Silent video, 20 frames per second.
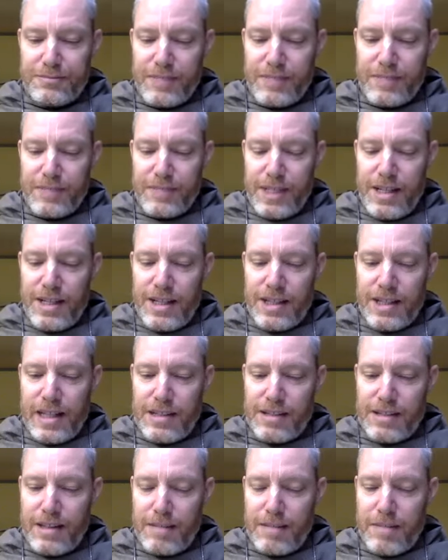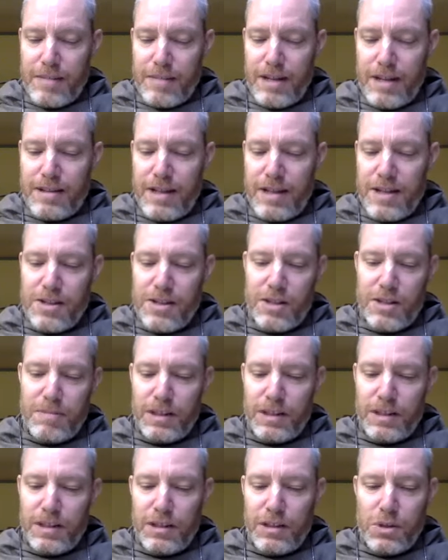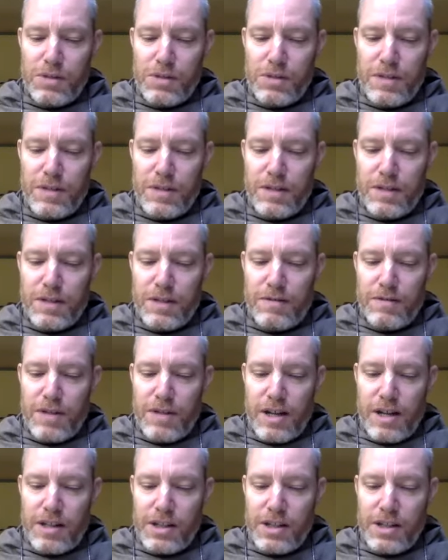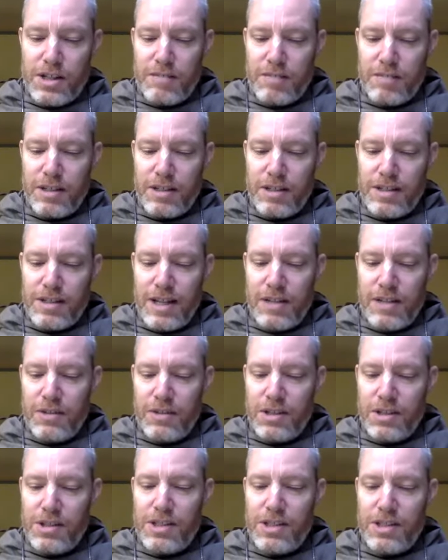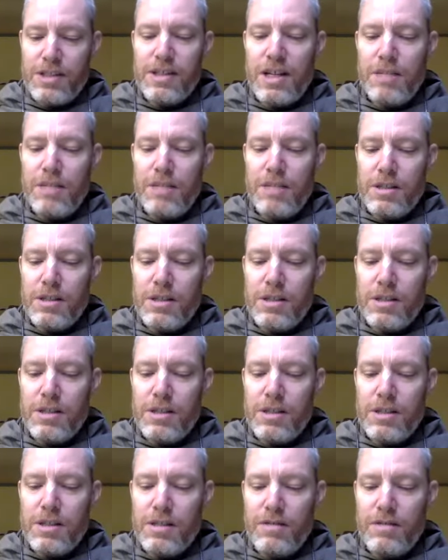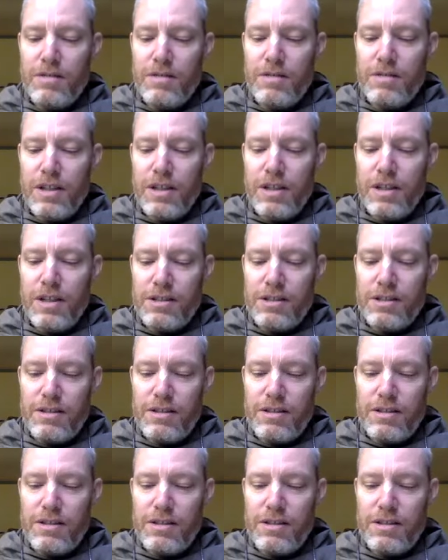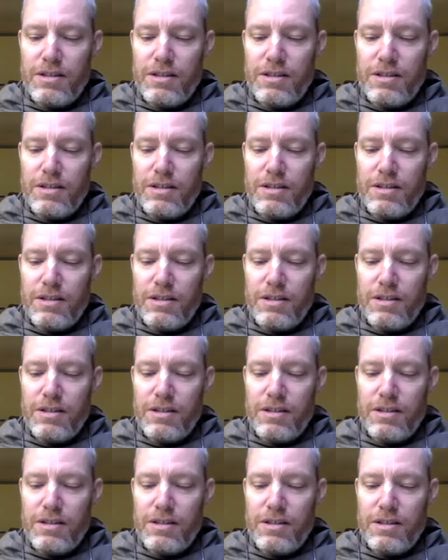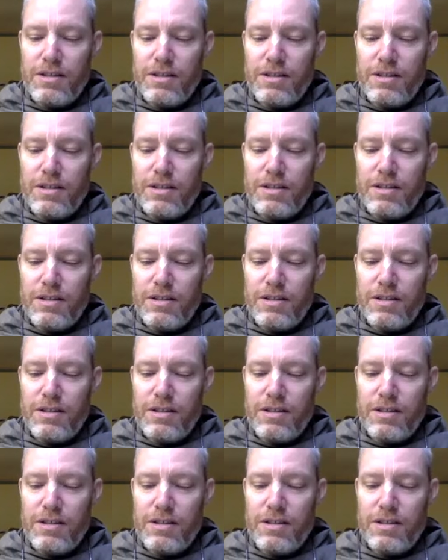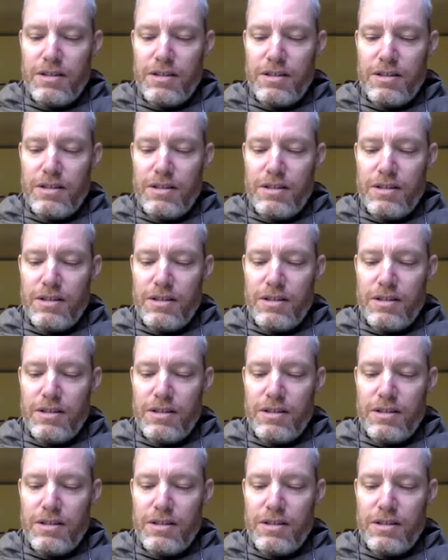indicates that meditation upon the lotus feet of Radha Shyam cuts down the 6 enemies of lust, anger, greed, illusion, pride, and envy.